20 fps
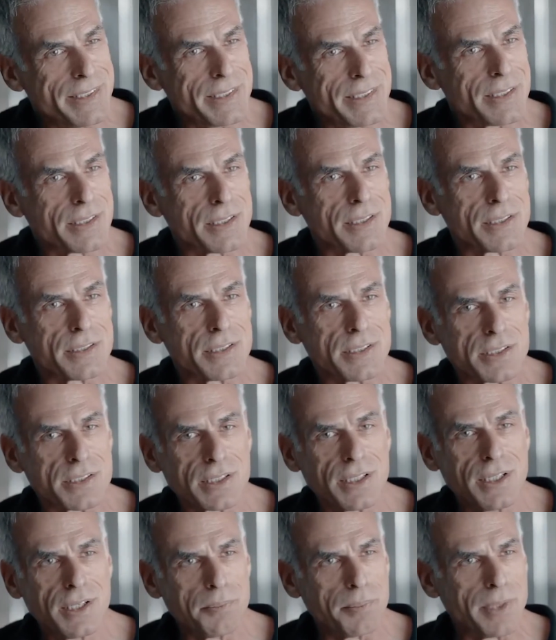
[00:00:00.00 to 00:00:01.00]
idea that this
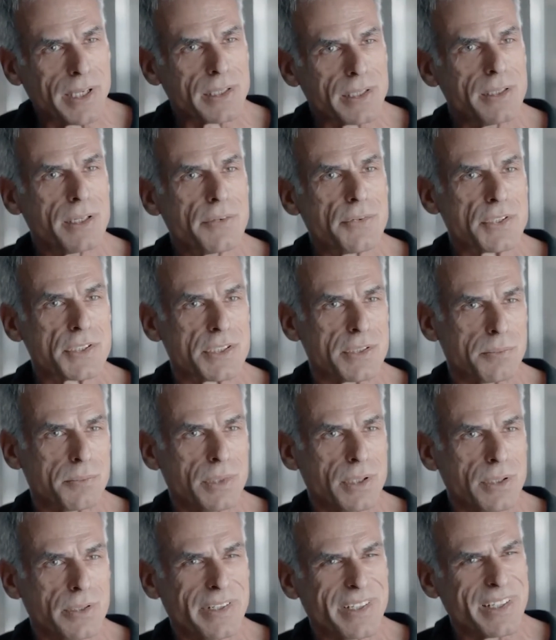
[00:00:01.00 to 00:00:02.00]
magnificent
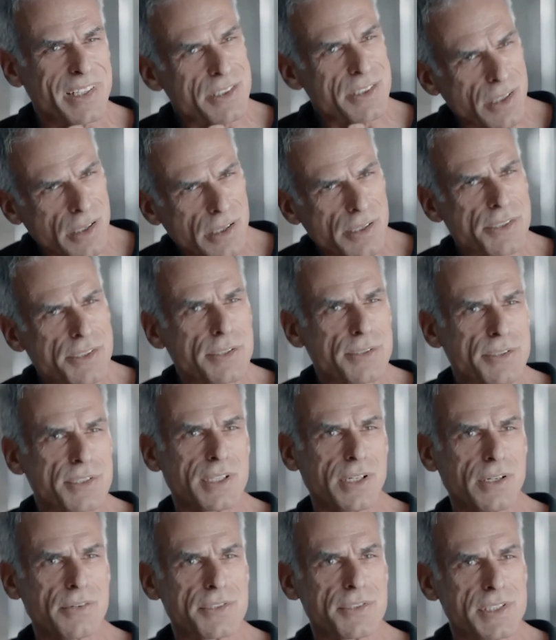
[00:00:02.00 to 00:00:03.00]
building is also
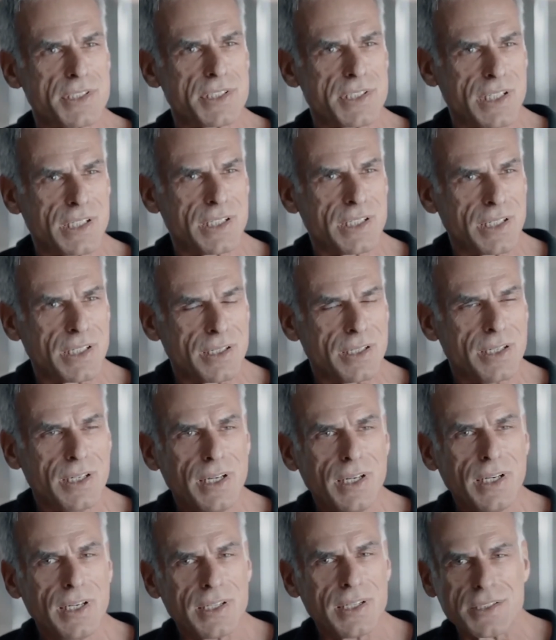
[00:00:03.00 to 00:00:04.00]
self-sustaining
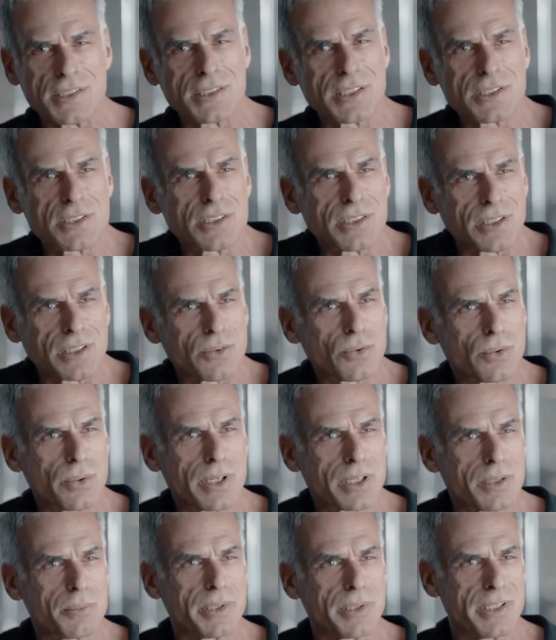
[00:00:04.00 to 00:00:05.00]
is such an
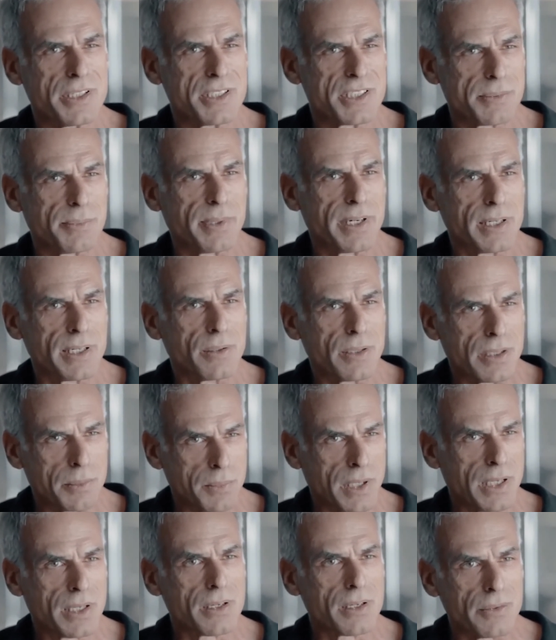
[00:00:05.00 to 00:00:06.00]
incredibly inspiring
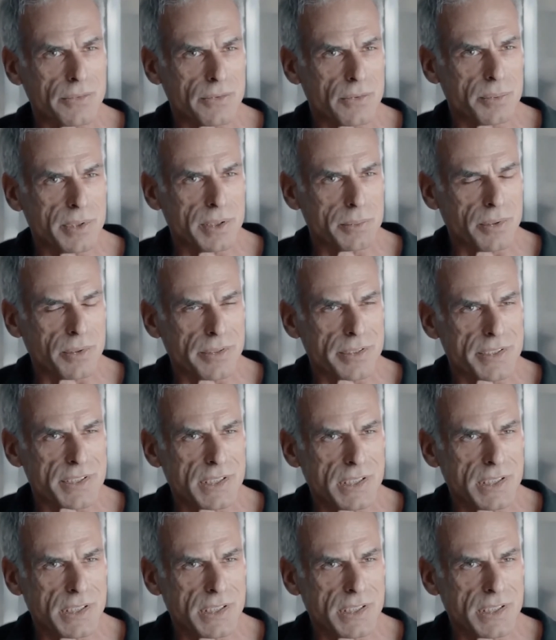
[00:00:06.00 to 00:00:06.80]
model for people to